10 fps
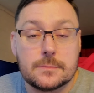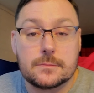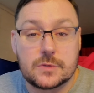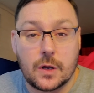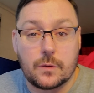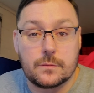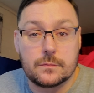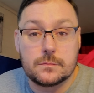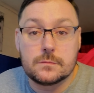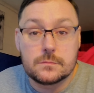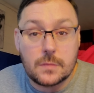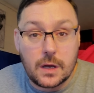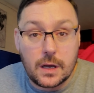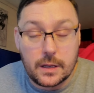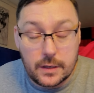So,
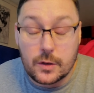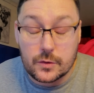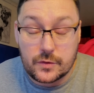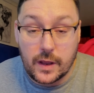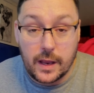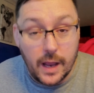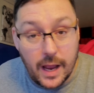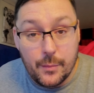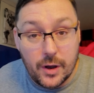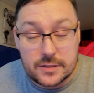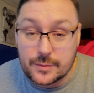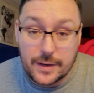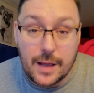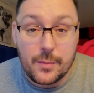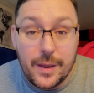you'll say, "I'm awesome
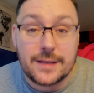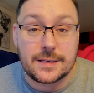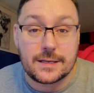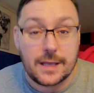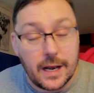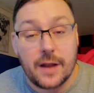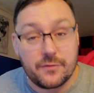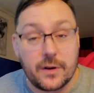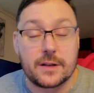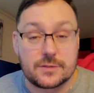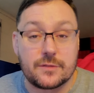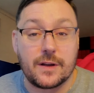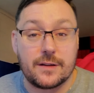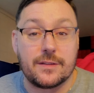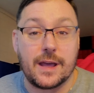and I'm amazing and I freaking
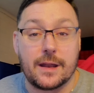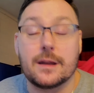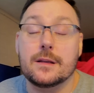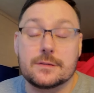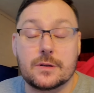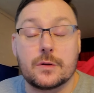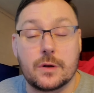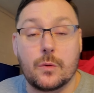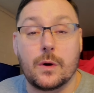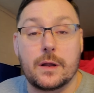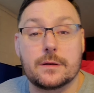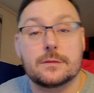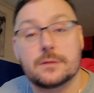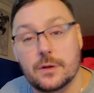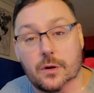survived that." So, you know what?
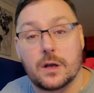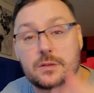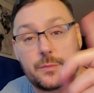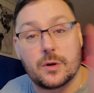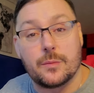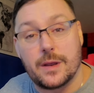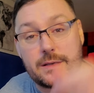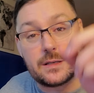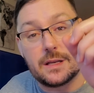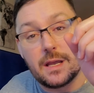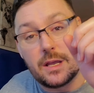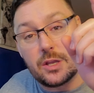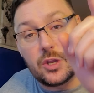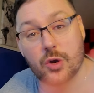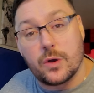You're awesome, you're amazing,
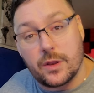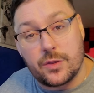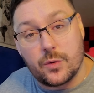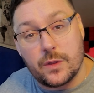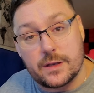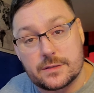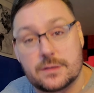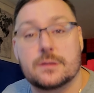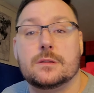You'll get through this.